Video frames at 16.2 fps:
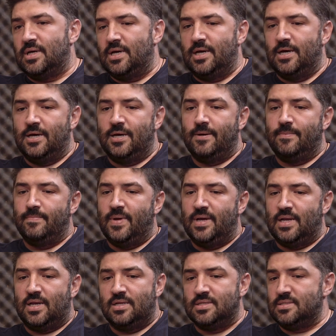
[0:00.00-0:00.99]
And
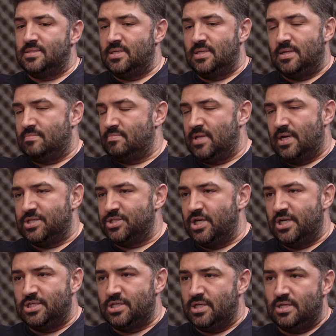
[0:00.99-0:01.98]
I don't see that
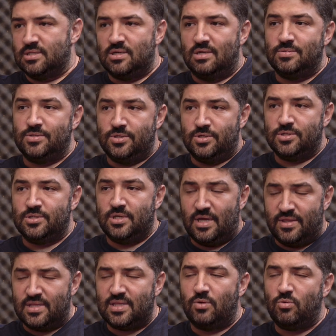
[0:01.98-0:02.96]
changing anytime soon. So
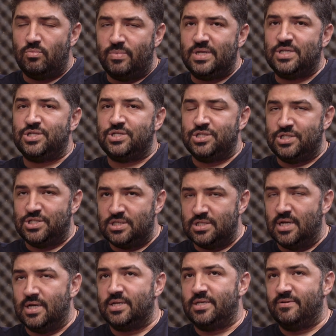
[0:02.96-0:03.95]
I think there will be
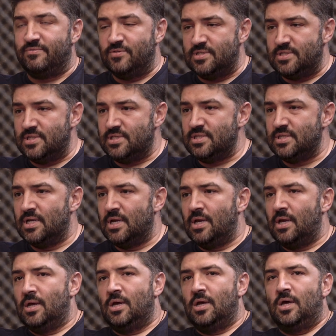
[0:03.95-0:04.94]
differences,
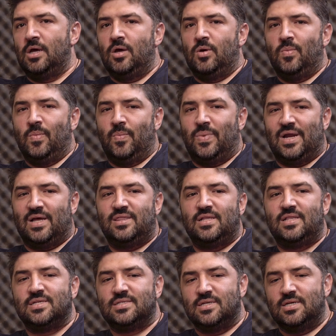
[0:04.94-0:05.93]
but I
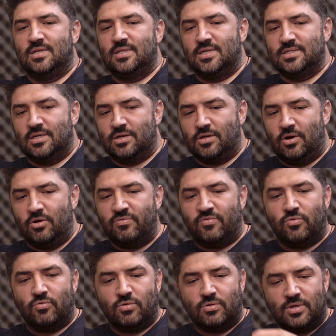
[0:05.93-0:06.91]
think there's a
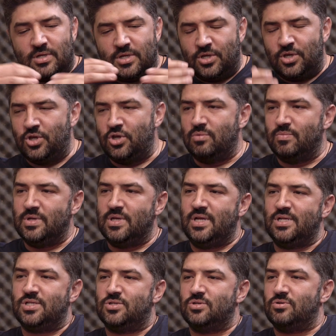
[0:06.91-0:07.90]
overall human
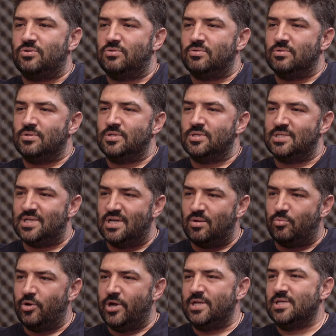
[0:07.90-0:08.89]
need to
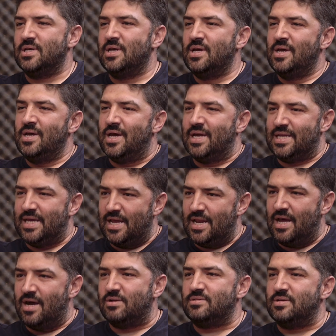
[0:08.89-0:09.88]
celebrate and get
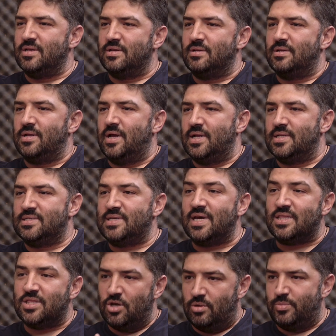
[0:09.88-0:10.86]
out and
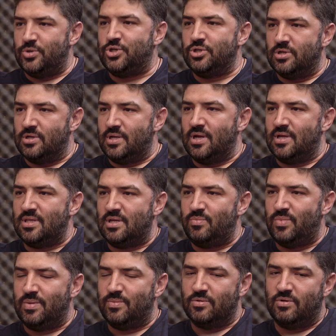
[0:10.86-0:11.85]
take the opportunity. I
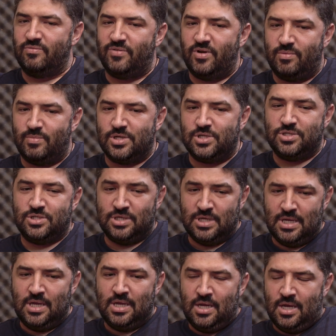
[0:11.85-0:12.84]
think people are very much,
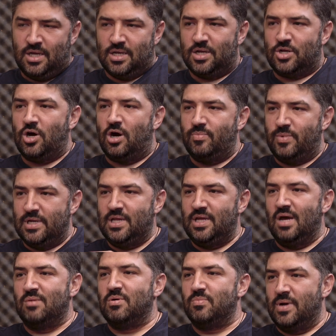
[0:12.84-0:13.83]
carpe
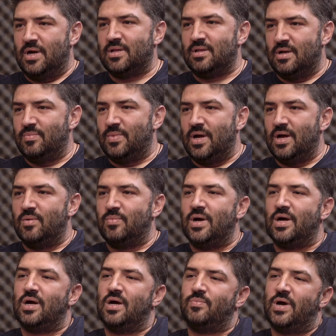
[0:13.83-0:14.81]
diem
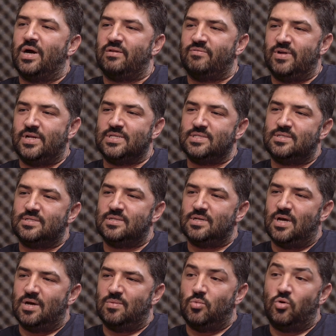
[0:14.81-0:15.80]
about events
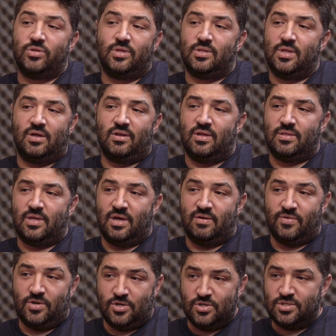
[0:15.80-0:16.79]
more than they
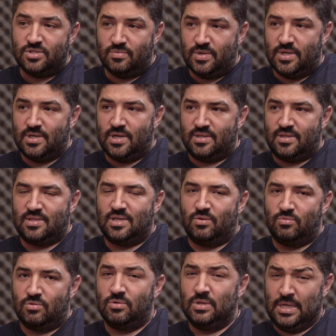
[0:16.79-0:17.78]
ever used to be, and I think
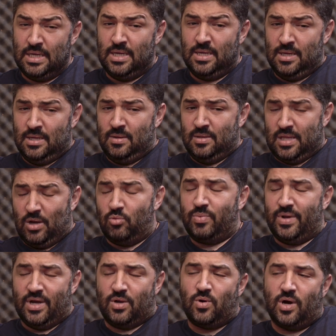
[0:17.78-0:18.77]
that will
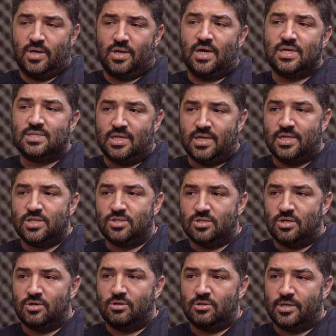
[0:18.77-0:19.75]
play quite nicely into
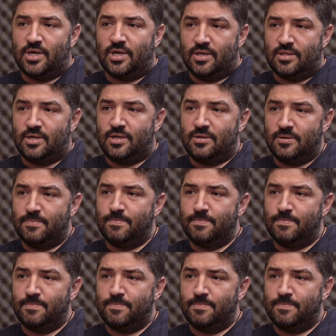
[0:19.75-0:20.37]
the holiday, I think.